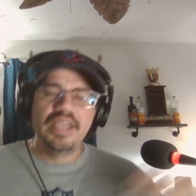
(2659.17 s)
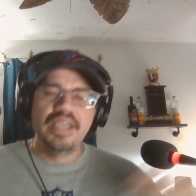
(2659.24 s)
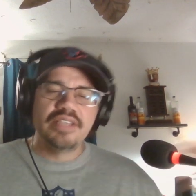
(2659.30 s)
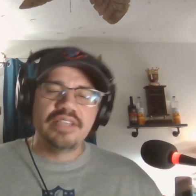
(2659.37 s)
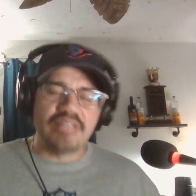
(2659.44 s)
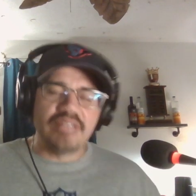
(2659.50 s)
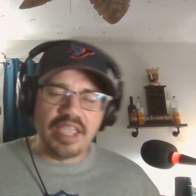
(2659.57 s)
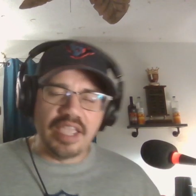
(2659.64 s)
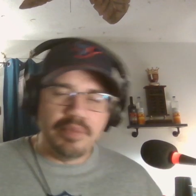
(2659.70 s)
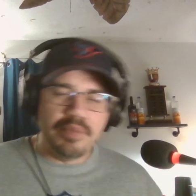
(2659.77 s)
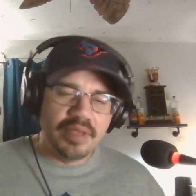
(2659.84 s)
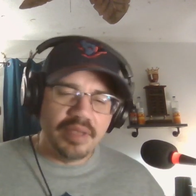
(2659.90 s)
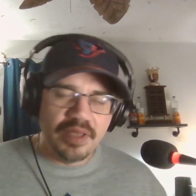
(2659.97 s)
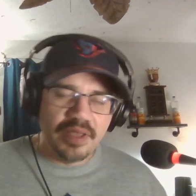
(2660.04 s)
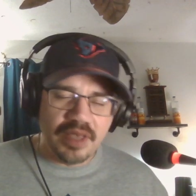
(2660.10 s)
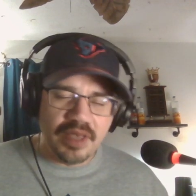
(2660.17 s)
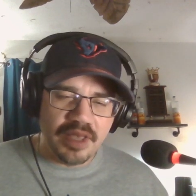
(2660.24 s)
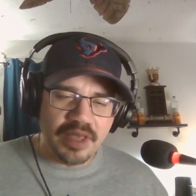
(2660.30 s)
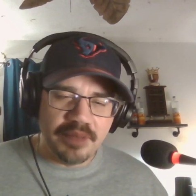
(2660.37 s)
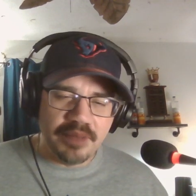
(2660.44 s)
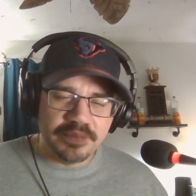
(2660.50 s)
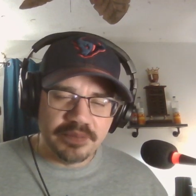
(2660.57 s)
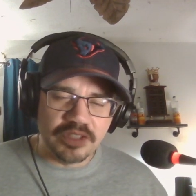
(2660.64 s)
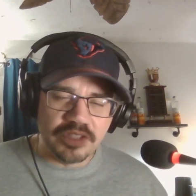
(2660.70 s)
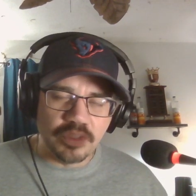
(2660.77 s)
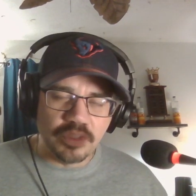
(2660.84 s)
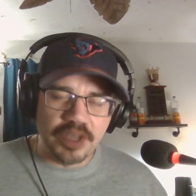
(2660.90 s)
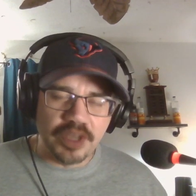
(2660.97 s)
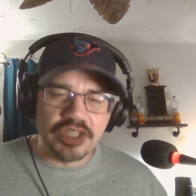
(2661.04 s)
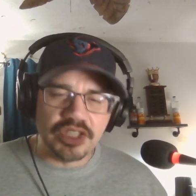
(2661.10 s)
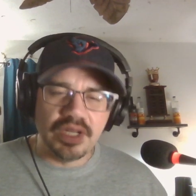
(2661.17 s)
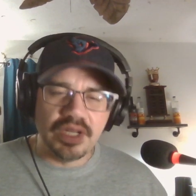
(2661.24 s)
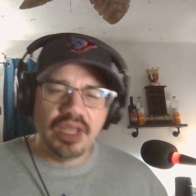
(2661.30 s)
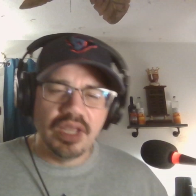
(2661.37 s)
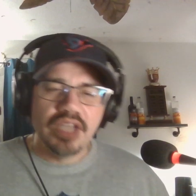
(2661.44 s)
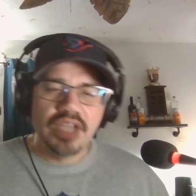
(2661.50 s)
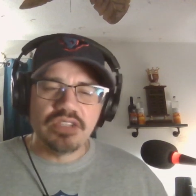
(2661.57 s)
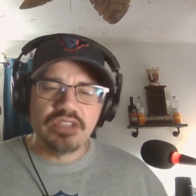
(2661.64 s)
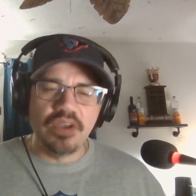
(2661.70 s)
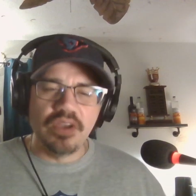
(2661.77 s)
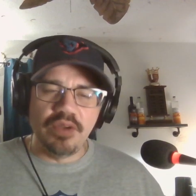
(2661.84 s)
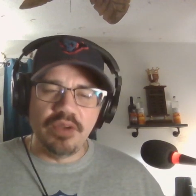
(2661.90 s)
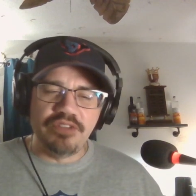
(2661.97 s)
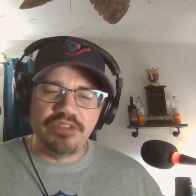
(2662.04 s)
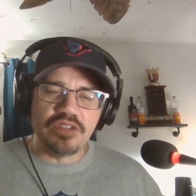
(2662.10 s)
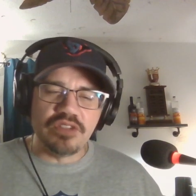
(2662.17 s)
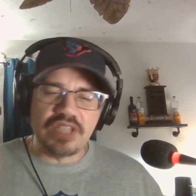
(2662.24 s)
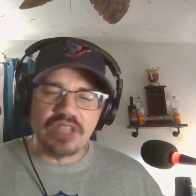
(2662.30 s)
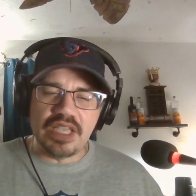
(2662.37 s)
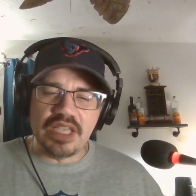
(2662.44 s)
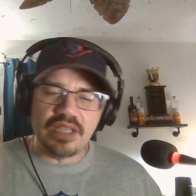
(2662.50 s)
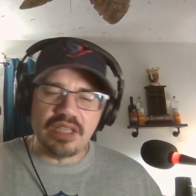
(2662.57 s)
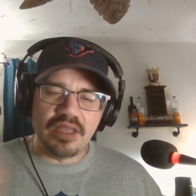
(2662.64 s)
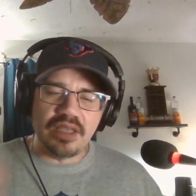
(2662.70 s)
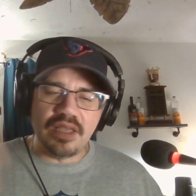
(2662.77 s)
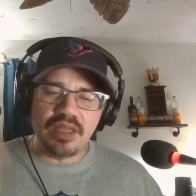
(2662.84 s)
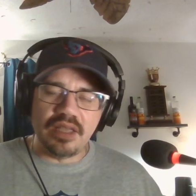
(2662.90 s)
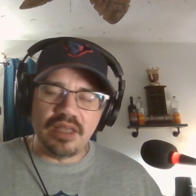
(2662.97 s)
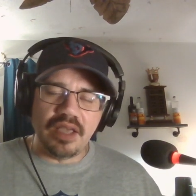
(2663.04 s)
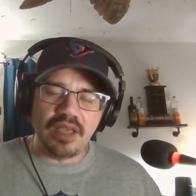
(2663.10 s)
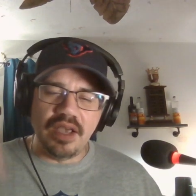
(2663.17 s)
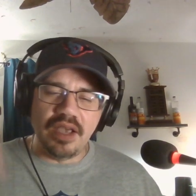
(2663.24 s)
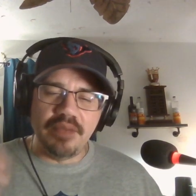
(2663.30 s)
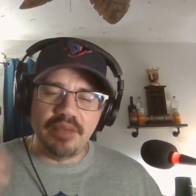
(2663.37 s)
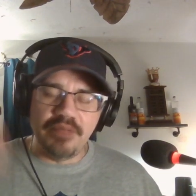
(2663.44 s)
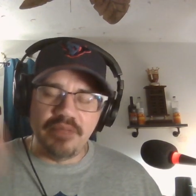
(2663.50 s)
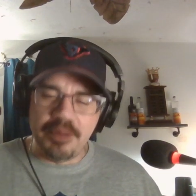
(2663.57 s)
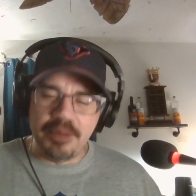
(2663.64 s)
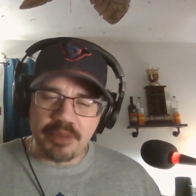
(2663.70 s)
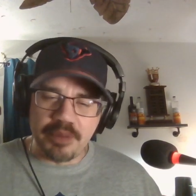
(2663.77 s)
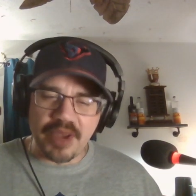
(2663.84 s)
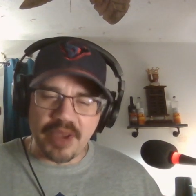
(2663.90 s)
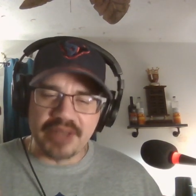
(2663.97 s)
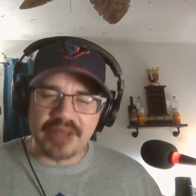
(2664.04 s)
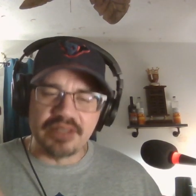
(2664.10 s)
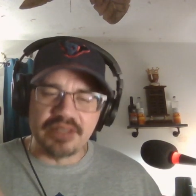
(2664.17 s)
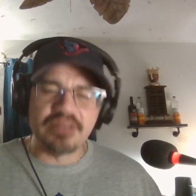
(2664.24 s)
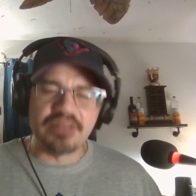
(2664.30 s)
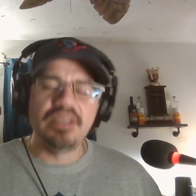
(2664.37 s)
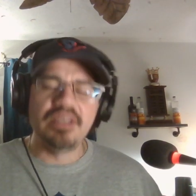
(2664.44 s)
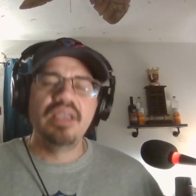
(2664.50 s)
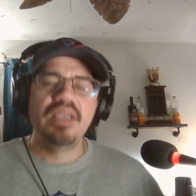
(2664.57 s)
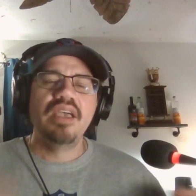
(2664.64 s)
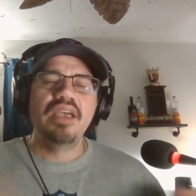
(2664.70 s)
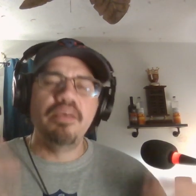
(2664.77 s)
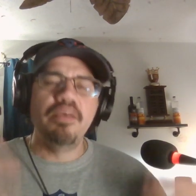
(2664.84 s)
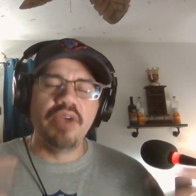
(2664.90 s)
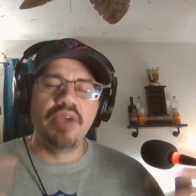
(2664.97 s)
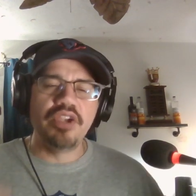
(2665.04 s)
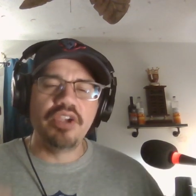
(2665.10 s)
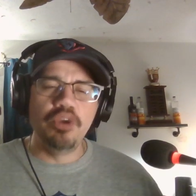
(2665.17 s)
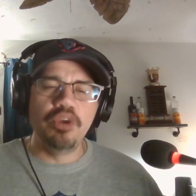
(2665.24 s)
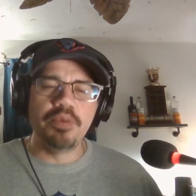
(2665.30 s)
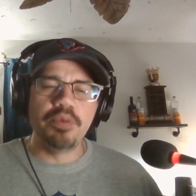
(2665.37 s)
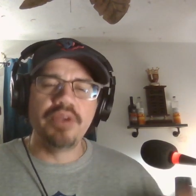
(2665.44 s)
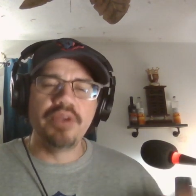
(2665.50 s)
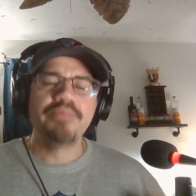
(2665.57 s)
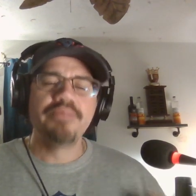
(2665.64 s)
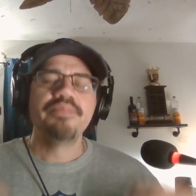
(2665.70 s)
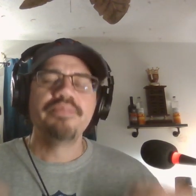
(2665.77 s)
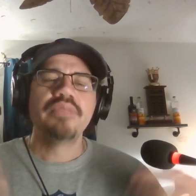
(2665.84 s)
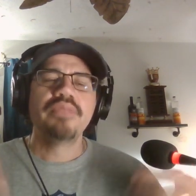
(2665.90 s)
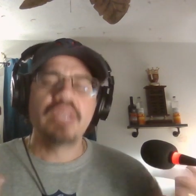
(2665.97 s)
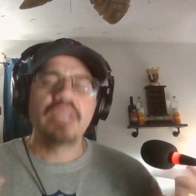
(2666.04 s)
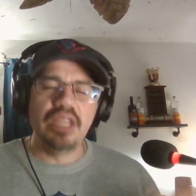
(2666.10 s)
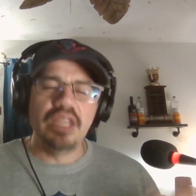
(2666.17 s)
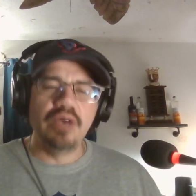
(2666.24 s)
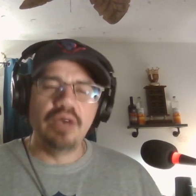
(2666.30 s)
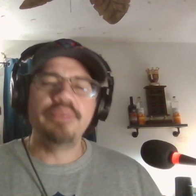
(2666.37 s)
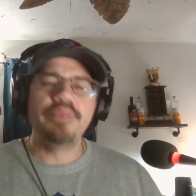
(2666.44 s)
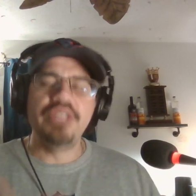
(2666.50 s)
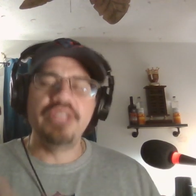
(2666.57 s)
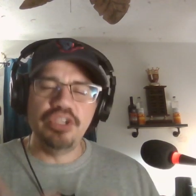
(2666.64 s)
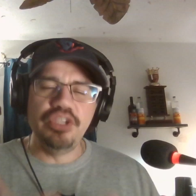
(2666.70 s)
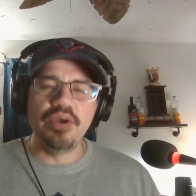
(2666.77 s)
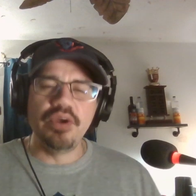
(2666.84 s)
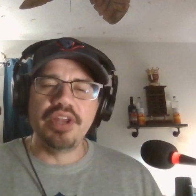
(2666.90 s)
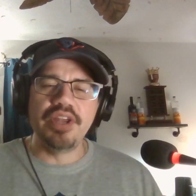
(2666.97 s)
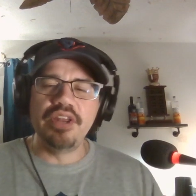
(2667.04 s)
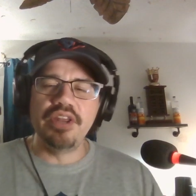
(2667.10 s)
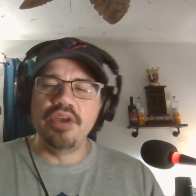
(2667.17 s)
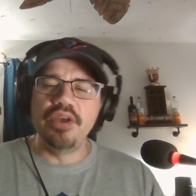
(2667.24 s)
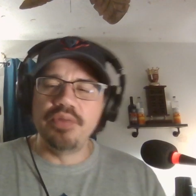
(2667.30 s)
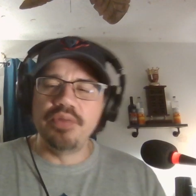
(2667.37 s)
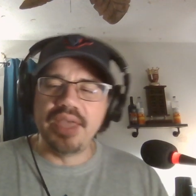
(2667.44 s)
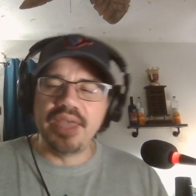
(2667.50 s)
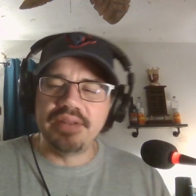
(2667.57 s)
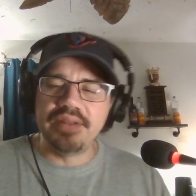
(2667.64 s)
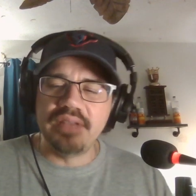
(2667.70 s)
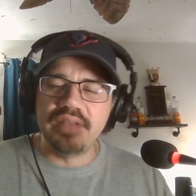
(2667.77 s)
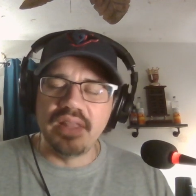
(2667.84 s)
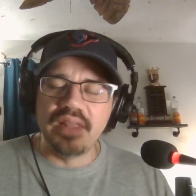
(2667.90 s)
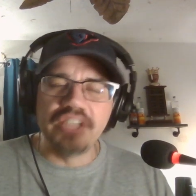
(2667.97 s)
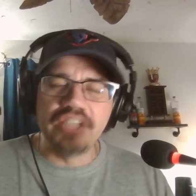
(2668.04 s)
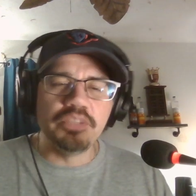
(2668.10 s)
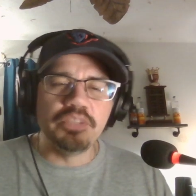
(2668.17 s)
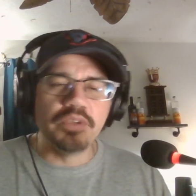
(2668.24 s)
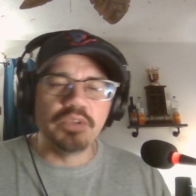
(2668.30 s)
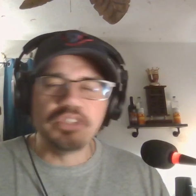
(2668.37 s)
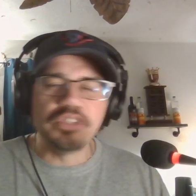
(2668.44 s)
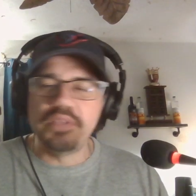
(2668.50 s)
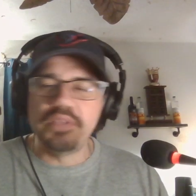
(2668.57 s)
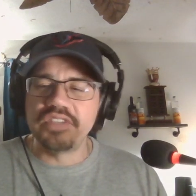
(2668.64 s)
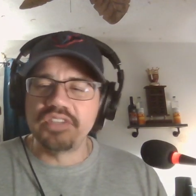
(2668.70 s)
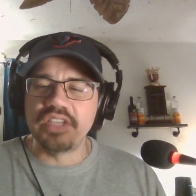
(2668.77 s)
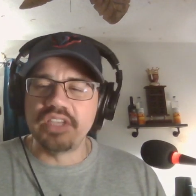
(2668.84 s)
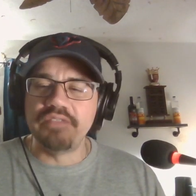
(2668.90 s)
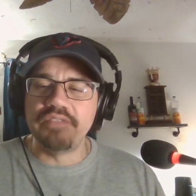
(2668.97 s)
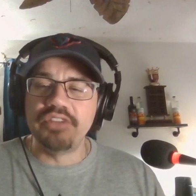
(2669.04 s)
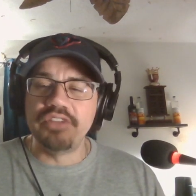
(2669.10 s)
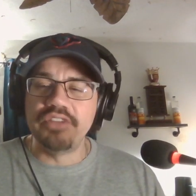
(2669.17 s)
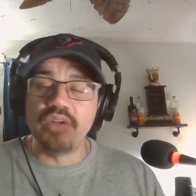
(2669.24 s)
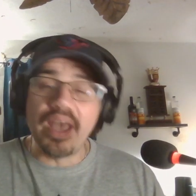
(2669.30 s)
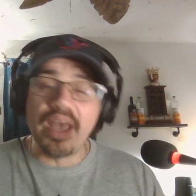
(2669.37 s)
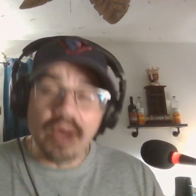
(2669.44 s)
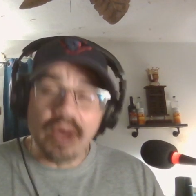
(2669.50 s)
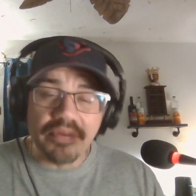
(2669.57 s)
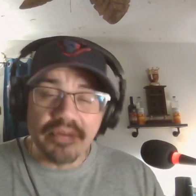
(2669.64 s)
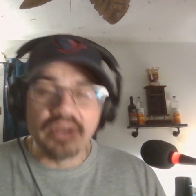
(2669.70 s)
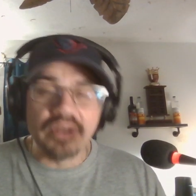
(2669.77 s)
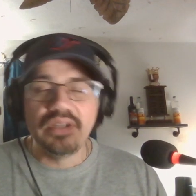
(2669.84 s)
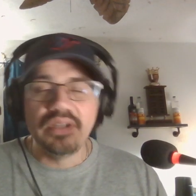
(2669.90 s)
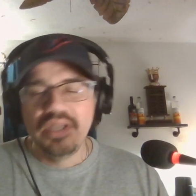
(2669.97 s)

Same situation. So if you see limited practice, Amari Cooper, then you already know that Elijah Moore is going to be the second fiddle. However,